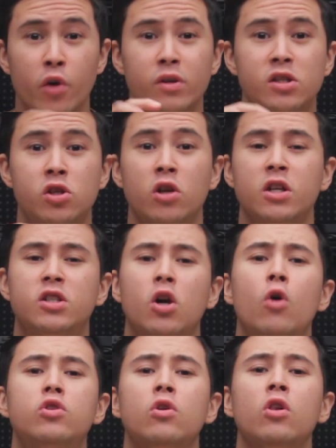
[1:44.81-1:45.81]
you insert a
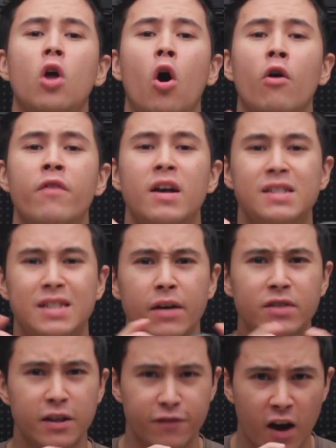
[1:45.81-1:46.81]
total of
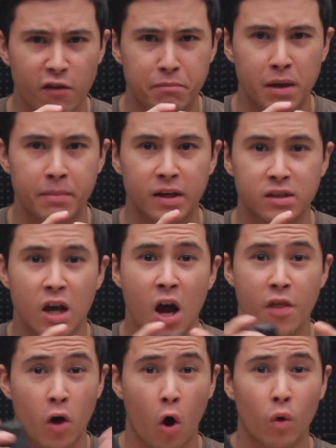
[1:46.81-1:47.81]
75 BBs.
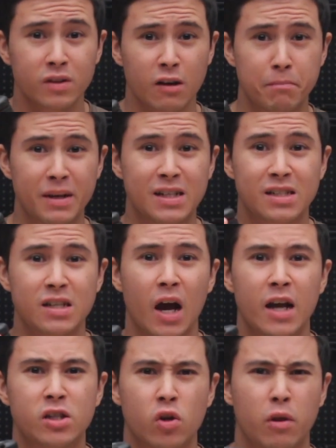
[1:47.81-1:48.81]
The holes have been
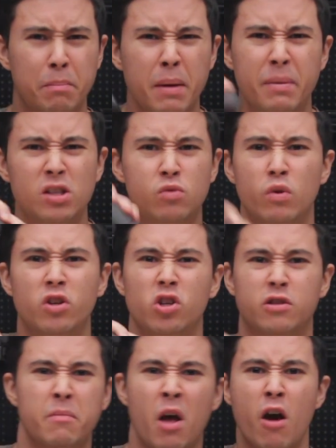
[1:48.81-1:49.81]
designed so the BBs wouldn't
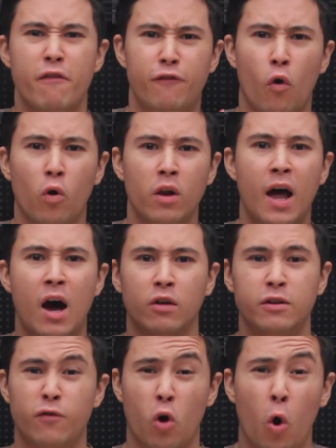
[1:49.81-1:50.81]
just fall
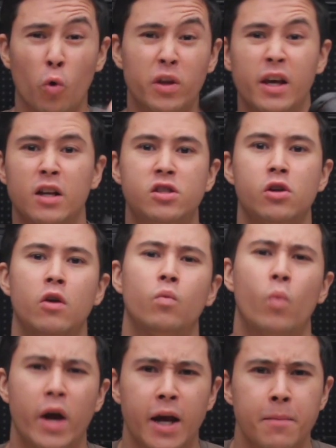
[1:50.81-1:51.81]
out if you're holding it a
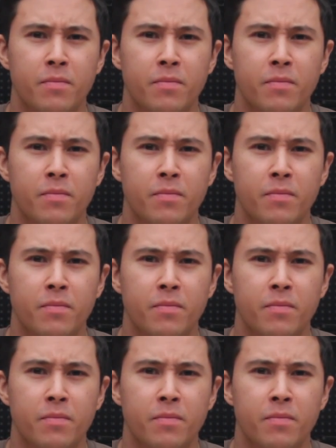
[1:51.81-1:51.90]
certain way.